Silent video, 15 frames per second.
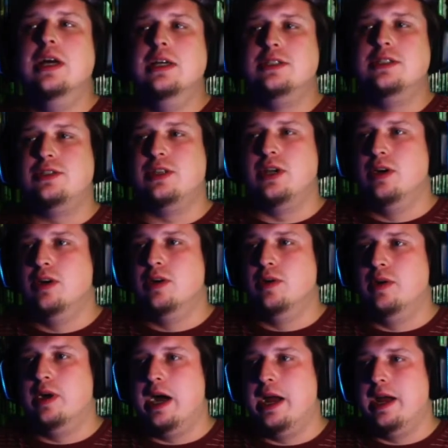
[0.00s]

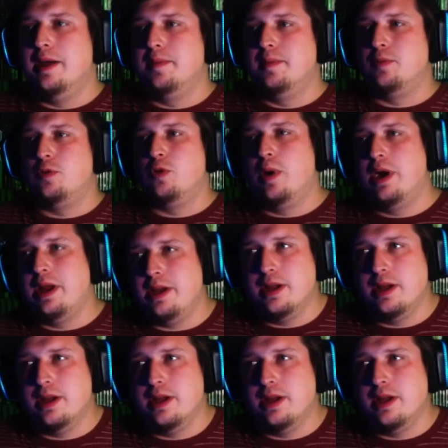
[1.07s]
So I am quite